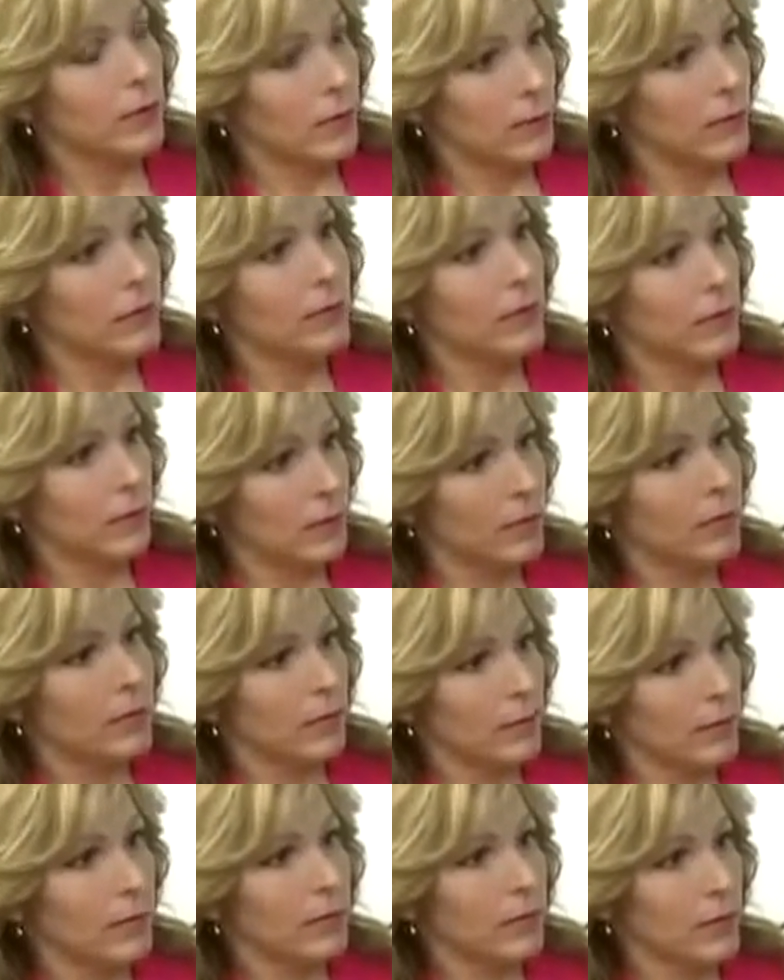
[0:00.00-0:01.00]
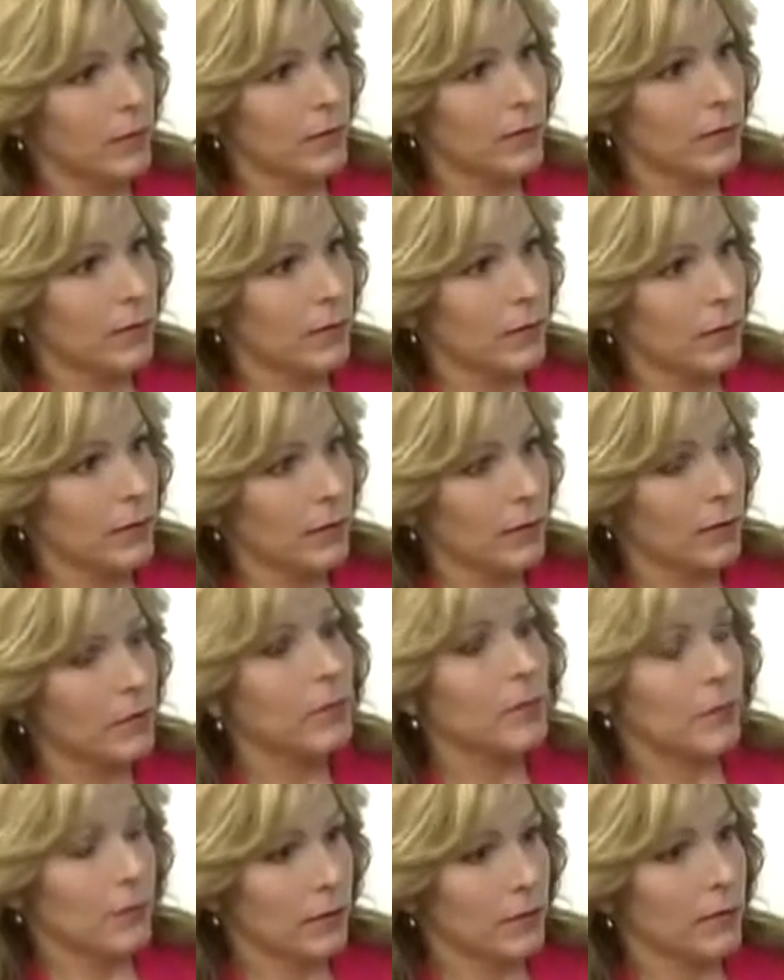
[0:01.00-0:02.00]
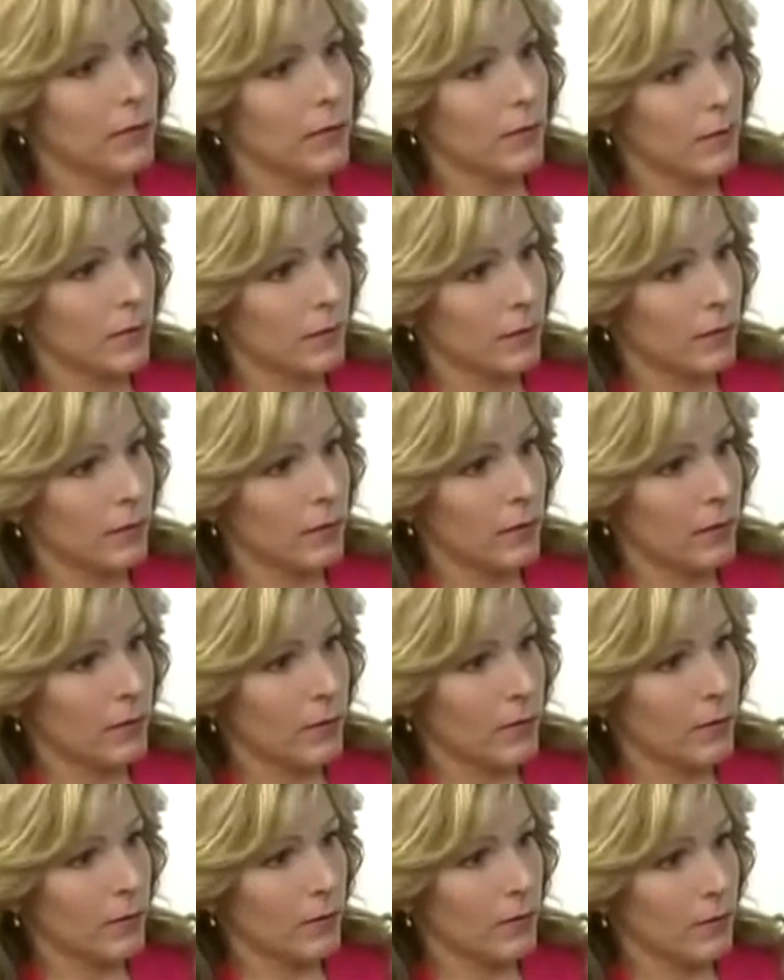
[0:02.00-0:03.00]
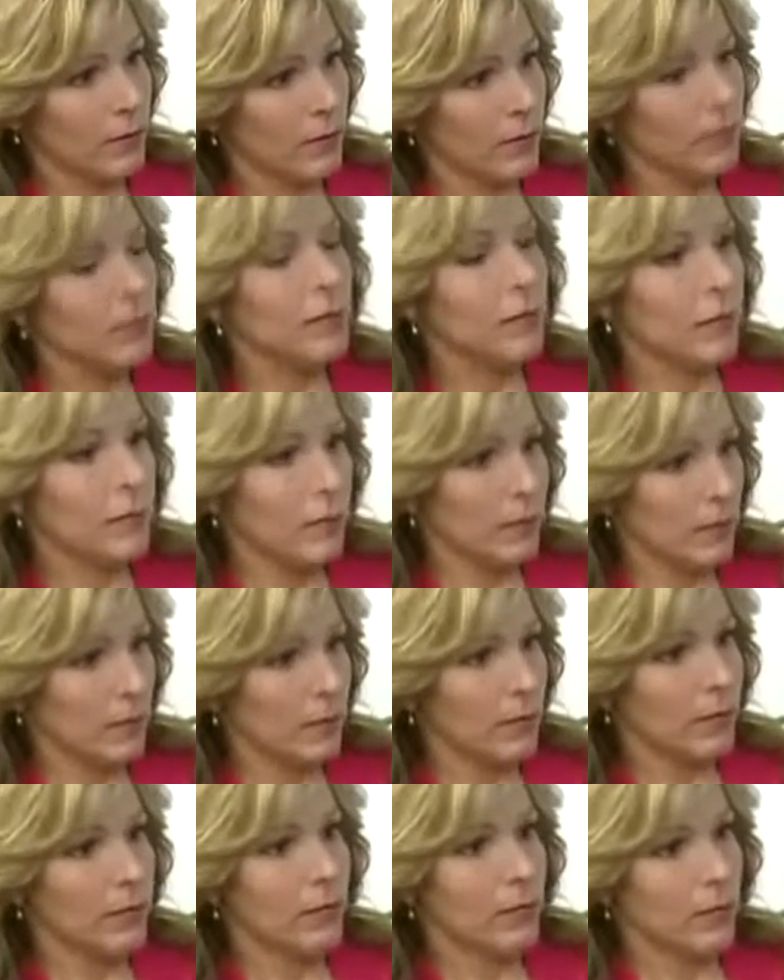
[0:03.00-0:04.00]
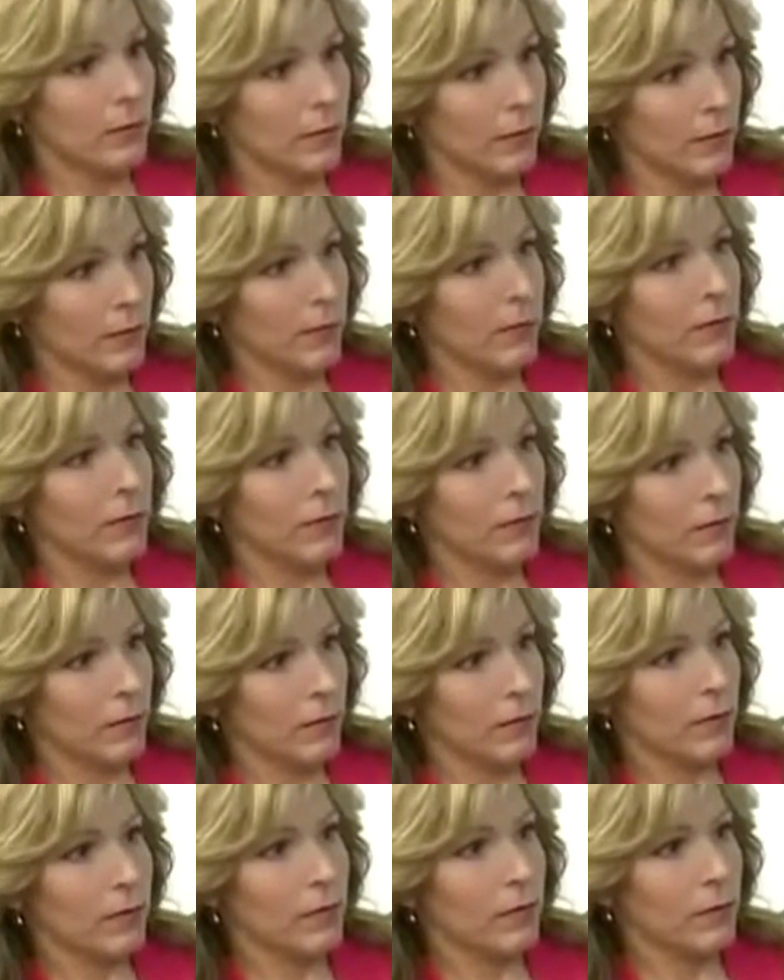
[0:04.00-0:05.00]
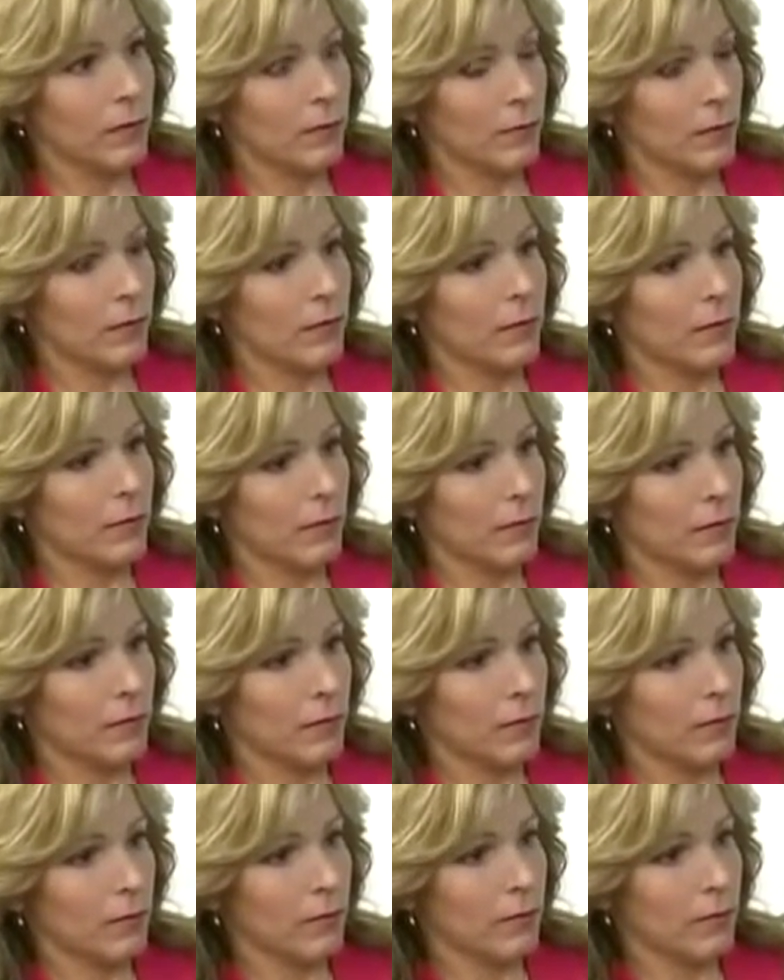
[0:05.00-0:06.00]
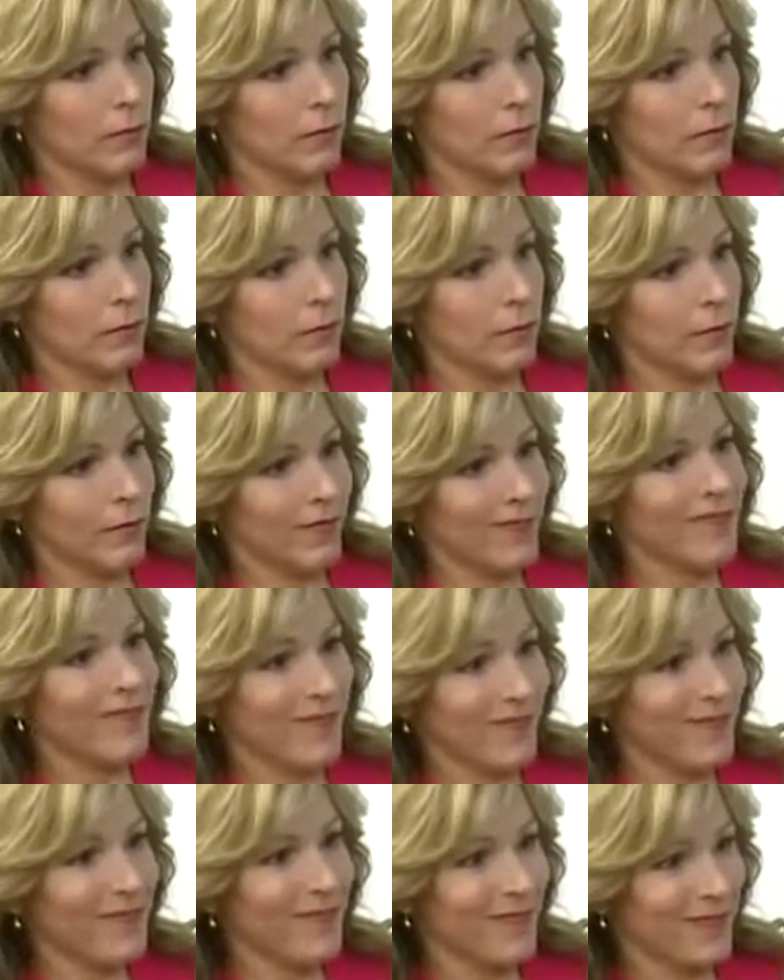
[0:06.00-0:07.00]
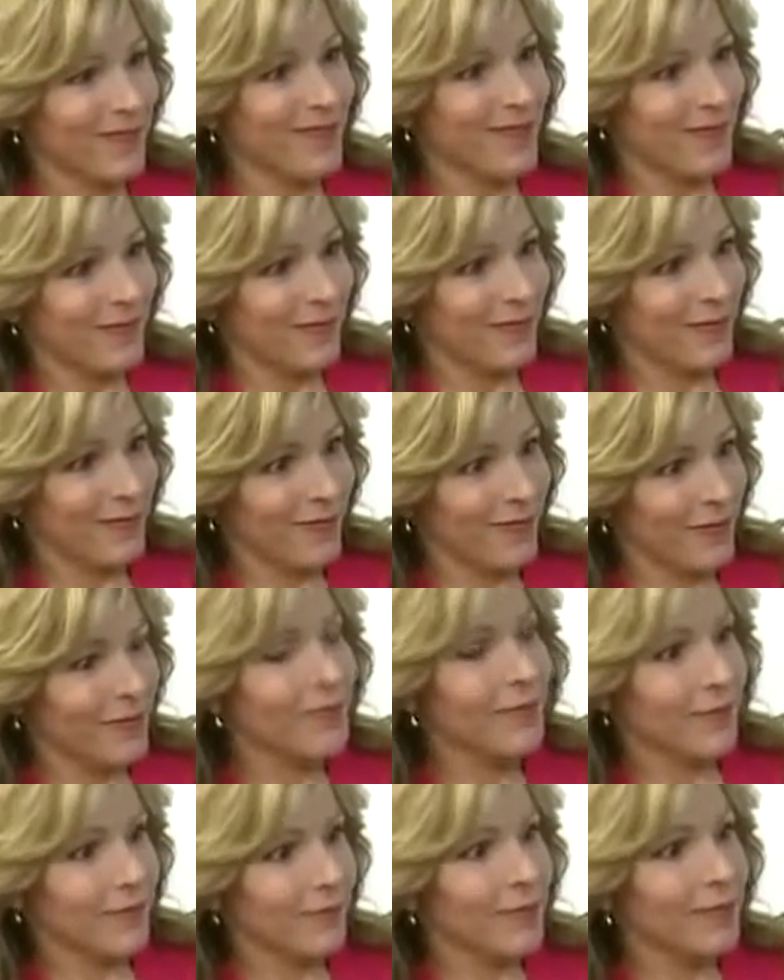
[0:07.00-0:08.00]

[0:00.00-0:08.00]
(not speaking)